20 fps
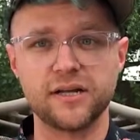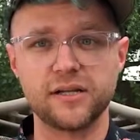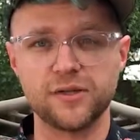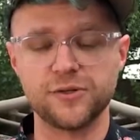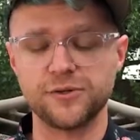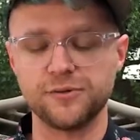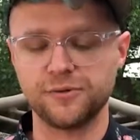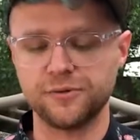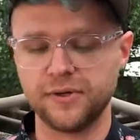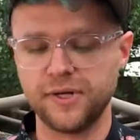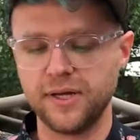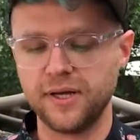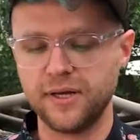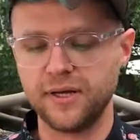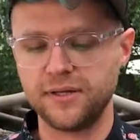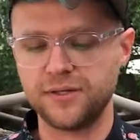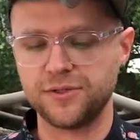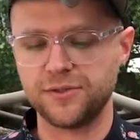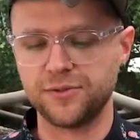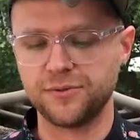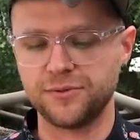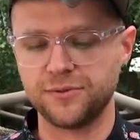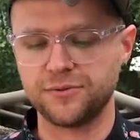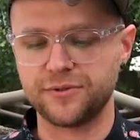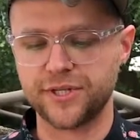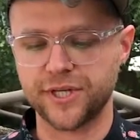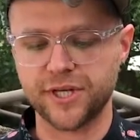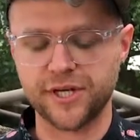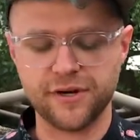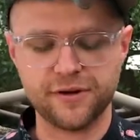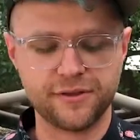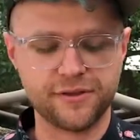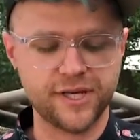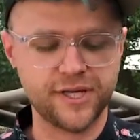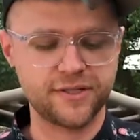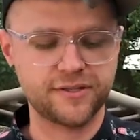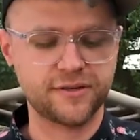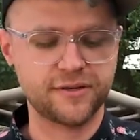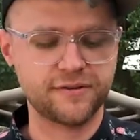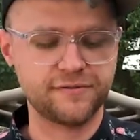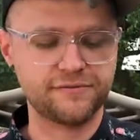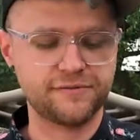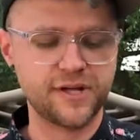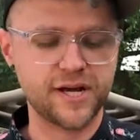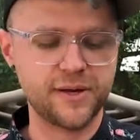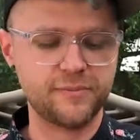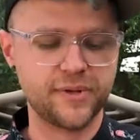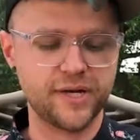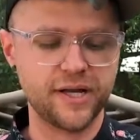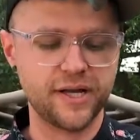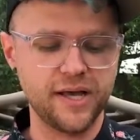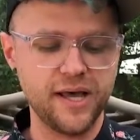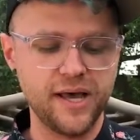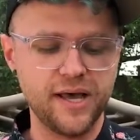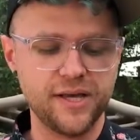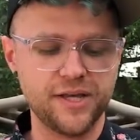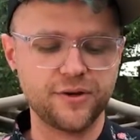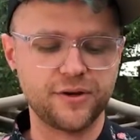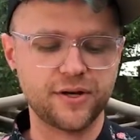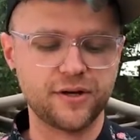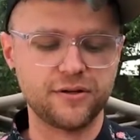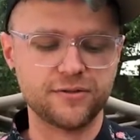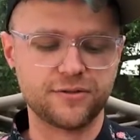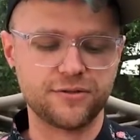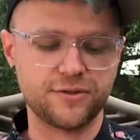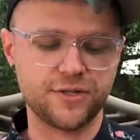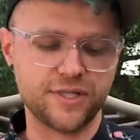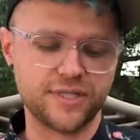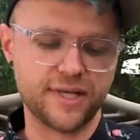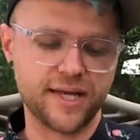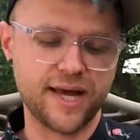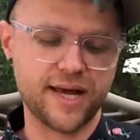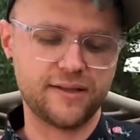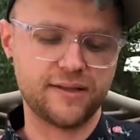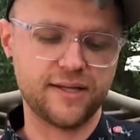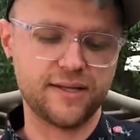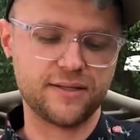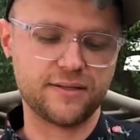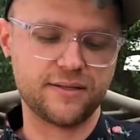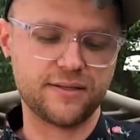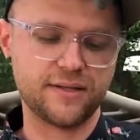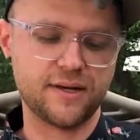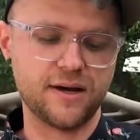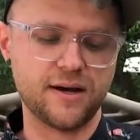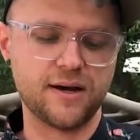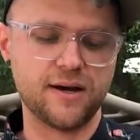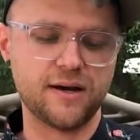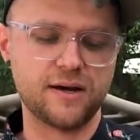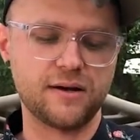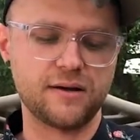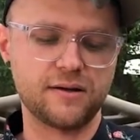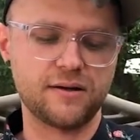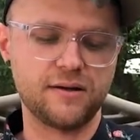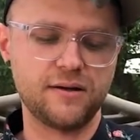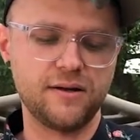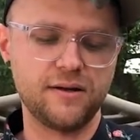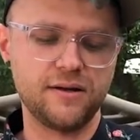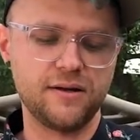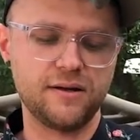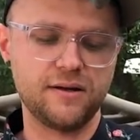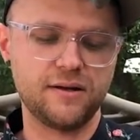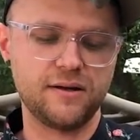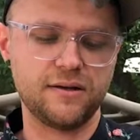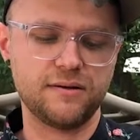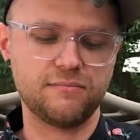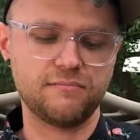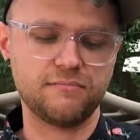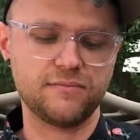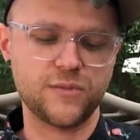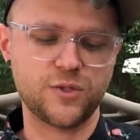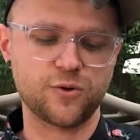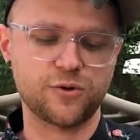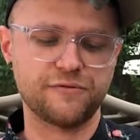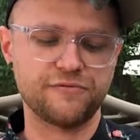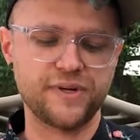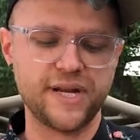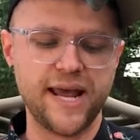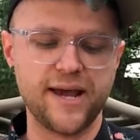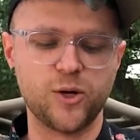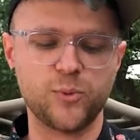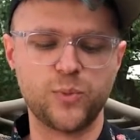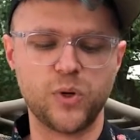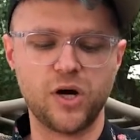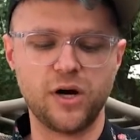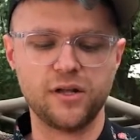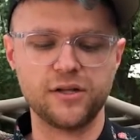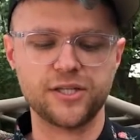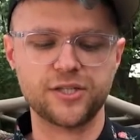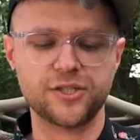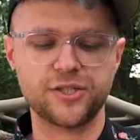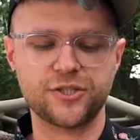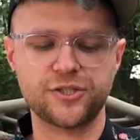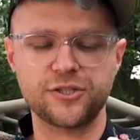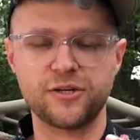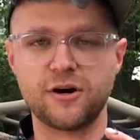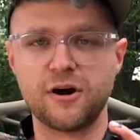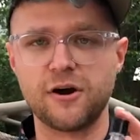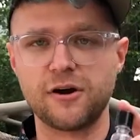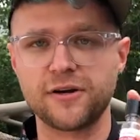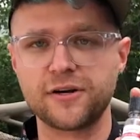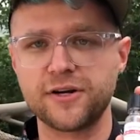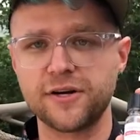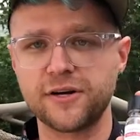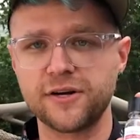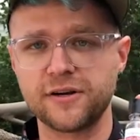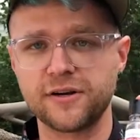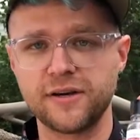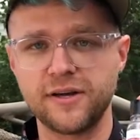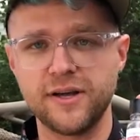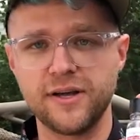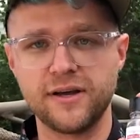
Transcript: glue to secure things on a fly, but you can also just get this sort of nail polish hardener.